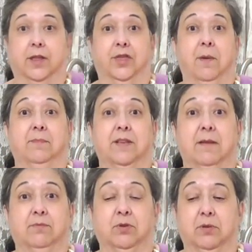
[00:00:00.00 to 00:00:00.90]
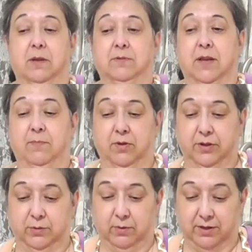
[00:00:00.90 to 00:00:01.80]
thumbs up, 2 thumbs up on
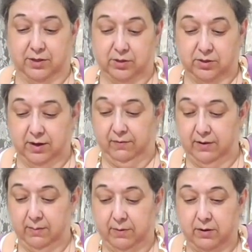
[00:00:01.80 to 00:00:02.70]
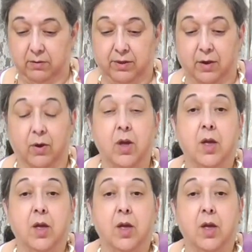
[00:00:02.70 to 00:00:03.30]
this one, because this is definitely a meal that